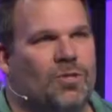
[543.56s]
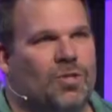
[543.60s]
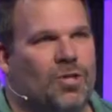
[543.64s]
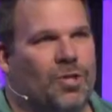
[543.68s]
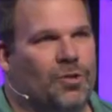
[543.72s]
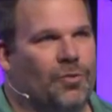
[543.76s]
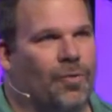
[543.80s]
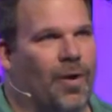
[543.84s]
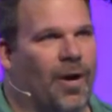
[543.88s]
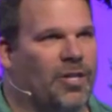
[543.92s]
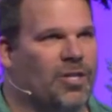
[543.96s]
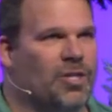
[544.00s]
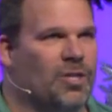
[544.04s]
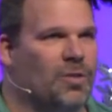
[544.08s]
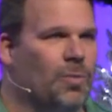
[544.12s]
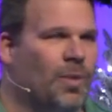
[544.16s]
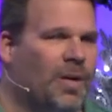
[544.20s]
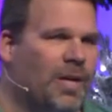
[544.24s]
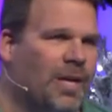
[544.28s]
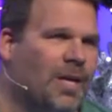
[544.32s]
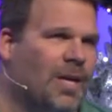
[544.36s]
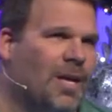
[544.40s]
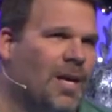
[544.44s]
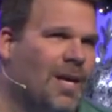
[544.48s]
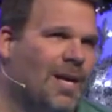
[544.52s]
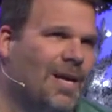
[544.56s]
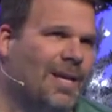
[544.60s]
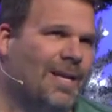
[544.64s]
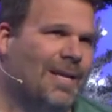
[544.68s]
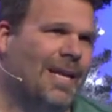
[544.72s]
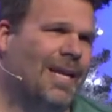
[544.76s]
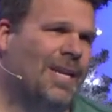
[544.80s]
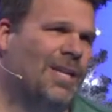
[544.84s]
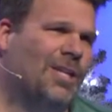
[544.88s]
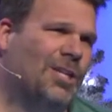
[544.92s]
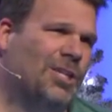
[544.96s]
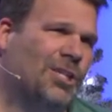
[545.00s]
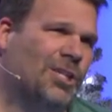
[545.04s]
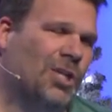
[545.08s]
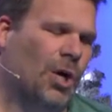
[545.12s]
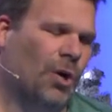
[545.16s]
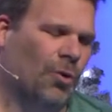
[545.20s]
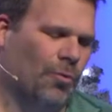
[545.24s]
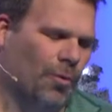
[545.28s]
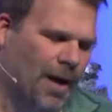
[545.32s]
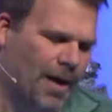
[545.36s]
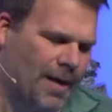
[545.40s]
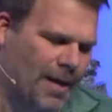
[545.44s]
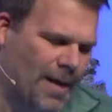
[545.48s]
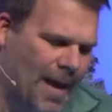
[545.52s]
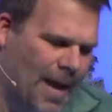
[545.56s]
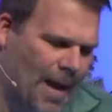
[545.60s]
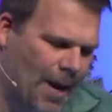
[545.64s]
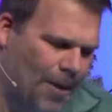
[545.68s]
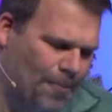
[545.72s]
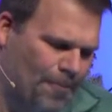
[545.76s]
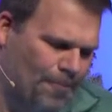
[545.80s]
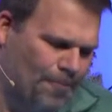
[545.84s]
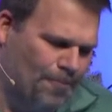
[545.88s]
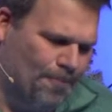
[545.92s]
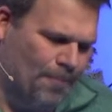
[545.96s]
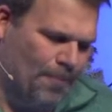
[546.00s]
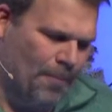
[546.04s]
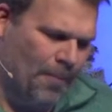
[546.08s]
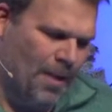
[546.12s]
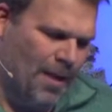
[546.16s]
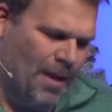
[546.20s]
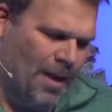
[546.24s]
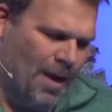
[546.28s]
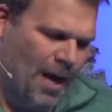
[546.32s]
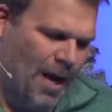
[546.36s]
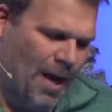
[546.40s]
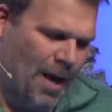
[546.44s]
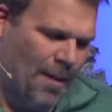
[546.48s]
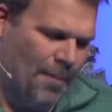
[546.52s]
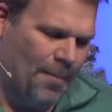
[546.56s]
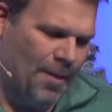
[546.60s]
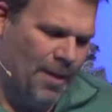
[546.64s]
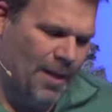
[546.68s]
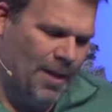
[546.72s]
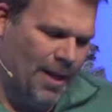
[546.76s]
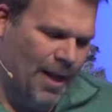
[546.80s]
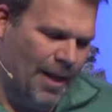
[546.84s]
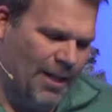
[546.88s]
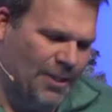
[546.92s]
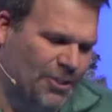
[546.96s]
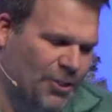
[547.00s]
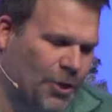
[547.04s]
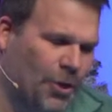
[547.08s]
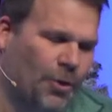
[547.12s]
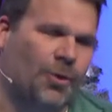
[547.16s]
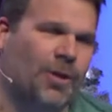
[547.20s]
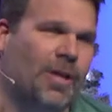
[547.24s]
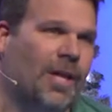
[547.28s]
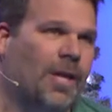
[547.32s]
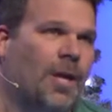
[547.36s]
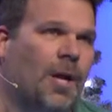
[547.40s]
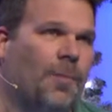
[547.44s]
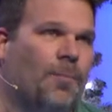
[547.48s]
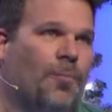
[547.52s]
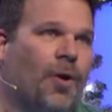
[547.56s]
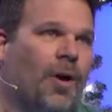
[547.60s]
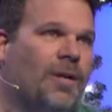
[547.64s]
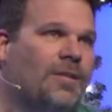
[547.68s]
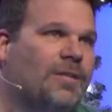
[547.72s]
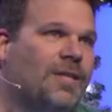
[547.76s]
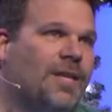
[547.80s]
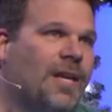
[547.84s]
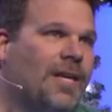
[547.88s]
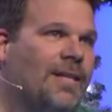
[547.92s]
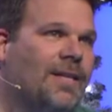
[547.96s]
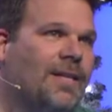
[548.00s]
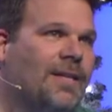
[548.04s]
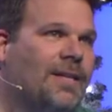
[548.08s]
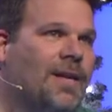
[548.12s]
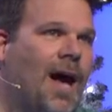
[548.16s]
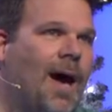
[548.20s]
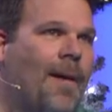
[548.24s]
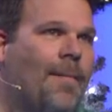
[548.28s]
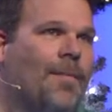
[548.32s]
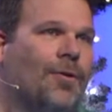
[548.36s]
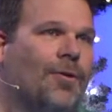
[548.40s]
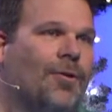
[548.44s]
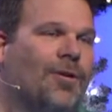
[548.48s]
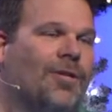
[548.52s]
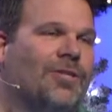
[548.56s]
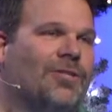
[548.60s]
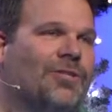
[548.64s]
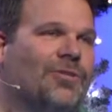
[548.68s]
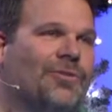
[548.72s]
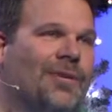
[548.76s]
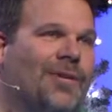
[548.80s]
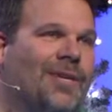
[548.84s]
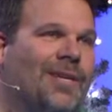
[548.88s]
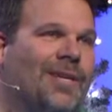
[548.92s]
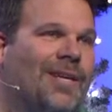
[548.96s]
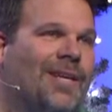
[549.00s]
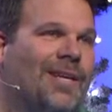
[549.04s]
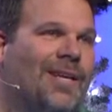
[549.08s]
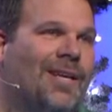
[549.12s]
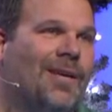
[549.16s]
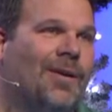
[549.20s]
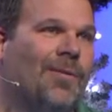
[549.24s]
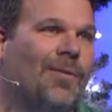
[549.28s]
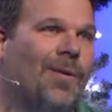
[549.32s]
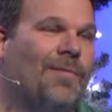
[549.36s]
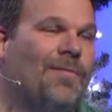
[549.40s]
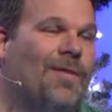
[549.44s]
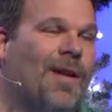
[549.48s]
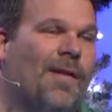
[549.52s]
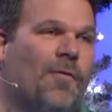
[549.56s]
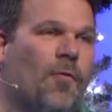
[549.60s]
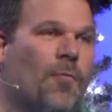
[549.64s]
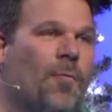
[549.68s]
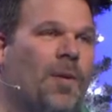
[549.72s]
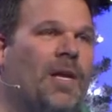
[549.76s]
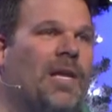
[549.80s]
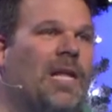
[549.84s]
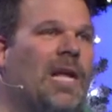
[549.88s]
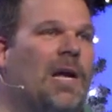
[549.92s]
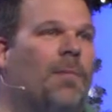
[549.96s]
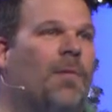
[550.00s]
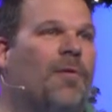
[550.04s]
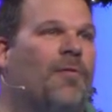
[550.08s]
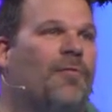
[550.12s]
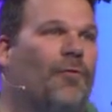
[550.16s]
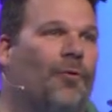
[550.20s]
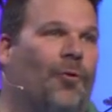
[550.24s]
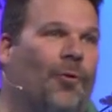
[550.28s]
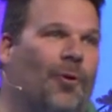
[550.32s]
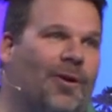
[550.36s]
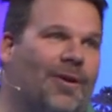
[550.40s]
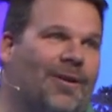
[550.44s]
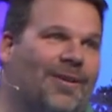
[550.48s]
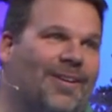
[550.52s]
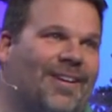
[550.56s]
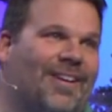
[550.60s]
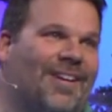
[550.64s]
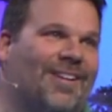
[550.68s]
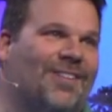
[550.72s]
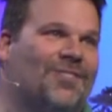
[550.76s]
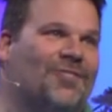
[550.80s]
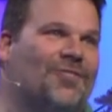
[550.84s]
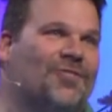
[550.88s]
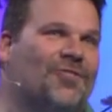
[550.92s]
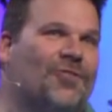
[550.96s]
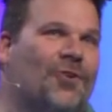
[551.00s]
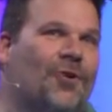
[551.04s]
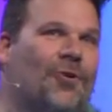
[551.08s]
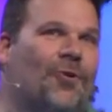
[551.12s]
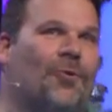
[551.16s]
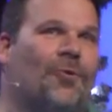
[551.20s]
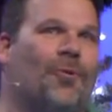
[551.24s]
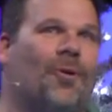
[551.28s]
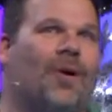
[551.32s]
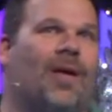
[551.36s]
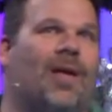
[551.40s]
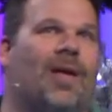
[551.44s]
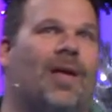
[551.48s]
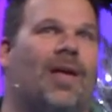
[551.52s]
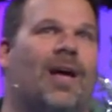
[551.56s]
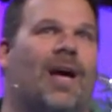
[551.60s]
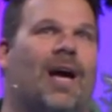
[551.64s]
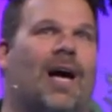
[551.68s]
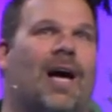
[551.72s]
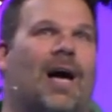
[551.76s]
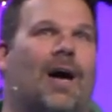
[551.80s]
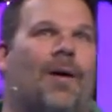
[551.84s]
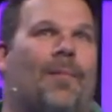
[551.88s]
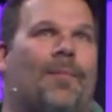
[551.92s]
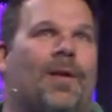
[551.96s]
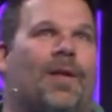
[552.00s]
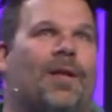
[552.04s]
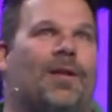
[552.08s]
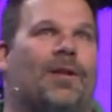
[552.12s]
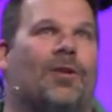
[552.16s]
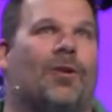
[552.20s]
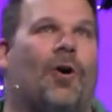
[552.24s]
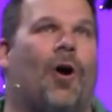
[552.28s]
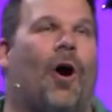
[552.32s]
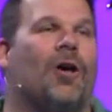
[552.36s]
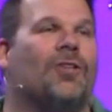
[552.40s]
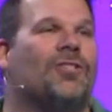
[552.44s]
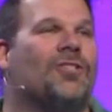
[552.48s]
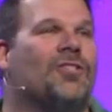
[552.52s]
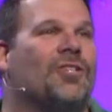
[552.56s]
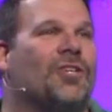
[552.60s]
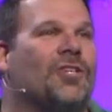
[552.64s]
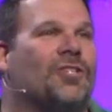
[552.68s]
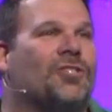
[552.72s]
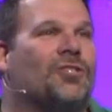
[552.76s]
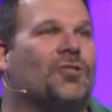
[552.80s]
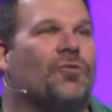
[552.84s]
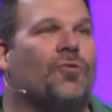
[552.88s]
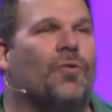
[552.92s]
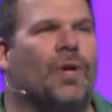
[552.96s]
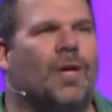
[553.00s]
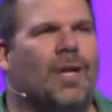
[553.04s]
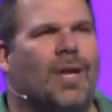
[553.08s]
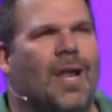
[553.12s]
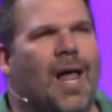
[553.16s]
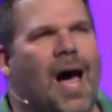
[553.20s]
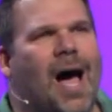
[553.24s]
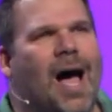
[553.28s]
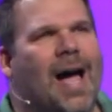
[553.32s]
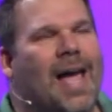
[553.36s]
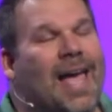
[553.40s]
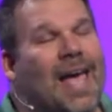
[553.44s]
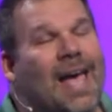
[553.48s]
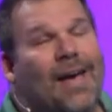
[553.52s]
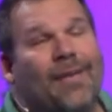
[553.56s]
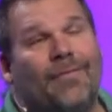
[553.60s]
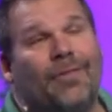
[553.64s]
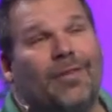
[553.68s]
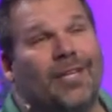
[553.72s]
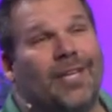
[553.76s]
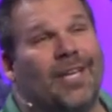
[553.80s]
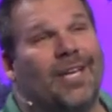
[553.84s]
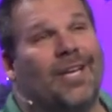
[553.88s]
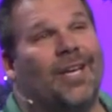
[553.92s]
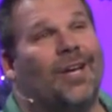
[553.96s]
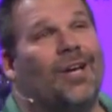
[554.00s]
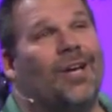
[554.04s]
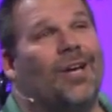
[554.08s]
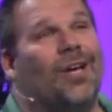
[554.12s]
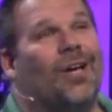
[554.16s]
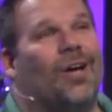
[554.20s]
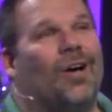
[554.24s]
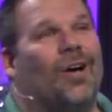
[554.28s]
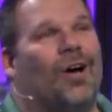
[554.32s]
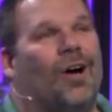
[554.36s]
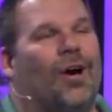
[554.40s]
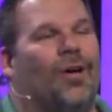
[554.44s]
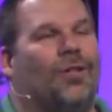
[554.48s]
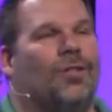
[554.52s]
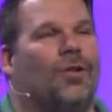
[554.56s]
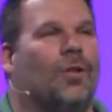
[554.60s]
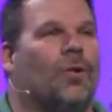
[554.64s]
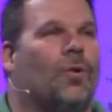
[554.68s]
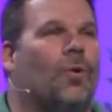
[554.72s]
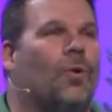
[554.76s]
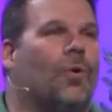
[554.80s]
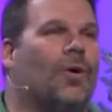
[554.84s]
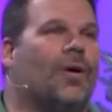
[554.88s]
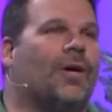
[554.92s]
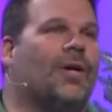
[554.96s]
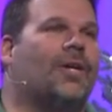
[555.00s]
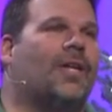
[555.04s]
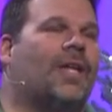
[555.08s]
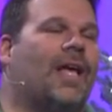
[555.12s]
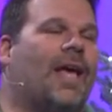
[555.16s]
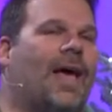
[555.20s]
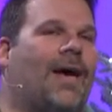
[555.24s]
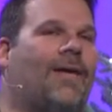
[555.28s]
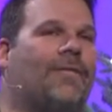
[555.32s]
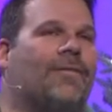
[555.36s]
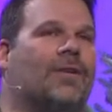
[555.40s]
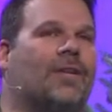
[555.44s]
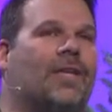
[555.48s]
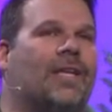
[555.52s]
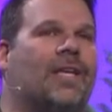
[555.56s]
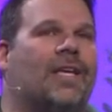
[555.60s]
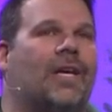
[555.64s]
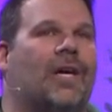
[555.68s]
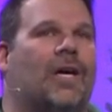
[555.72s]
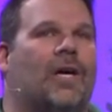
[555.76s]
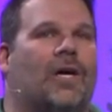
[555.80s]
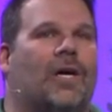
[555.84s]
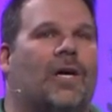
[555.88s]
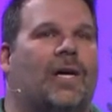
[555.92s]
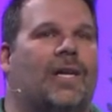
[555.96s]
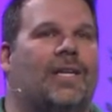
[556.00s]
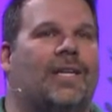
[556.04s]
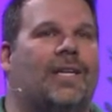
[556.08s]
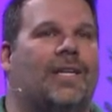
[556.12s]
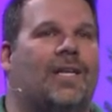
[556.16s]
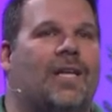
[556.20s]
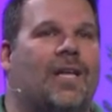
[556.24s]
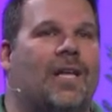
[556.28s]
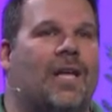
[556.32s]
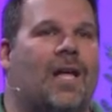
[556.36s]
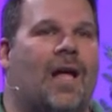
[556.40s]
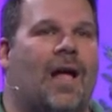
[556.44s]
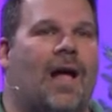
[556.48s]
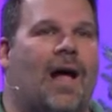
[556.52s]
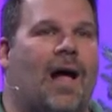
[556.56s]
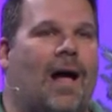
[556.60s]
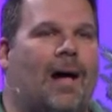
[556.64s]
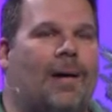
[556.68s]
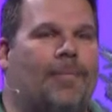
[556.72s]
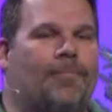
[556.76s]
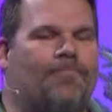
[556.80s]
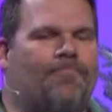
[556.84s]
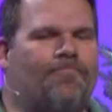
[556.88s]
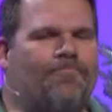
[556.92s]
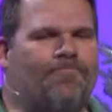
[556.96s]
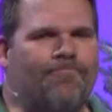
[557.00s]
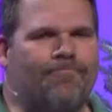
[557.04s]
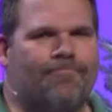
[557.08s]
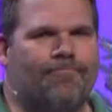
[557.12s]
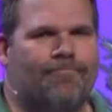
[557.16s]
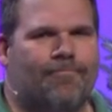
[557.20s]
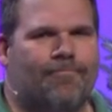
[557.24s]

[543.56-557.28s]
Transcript: was the direction we needed to go right now. Um, it's certainly an unprecedented time in our history. We've never been here before. And so um, it causes us to rely heavily on the Lord, heavily on um,